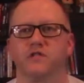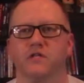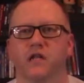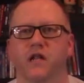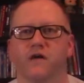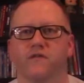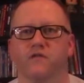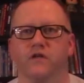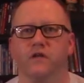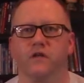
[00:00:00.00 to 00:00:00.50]

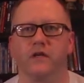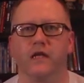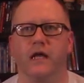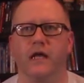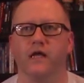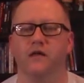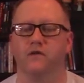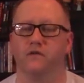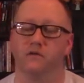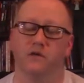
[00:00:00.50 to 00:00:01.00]
11
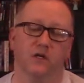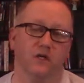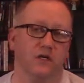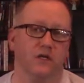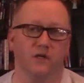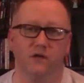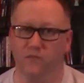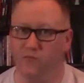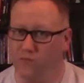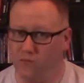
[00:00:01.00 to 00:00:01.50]
and
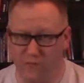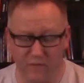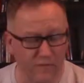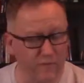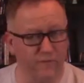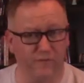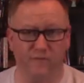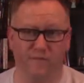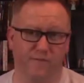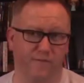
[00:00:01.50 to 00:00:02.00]

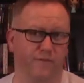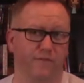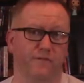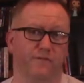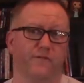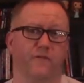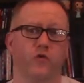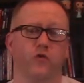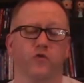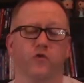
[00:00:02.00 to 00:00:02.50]

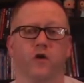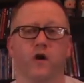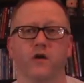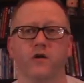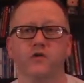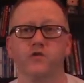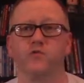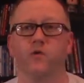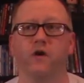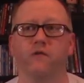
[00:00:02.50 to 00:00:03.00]
further on
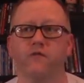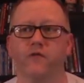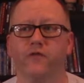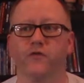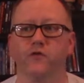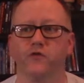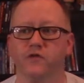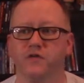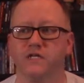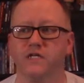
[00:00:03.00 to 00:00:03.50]
in 12 and
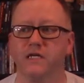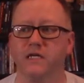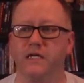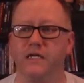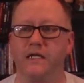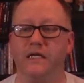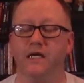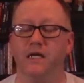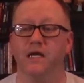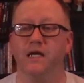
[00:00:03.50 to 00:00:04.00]

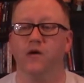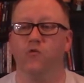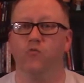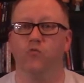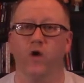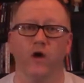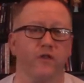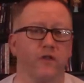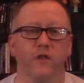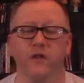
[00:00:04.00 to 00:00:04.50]
13.
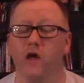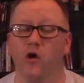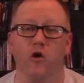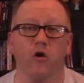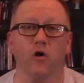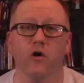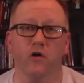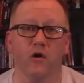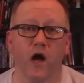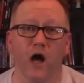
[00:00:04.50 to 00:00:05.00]
Whether they
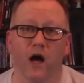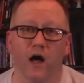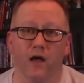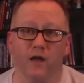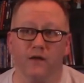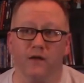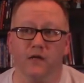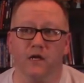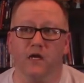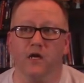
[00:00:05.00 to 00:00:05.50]
are or not,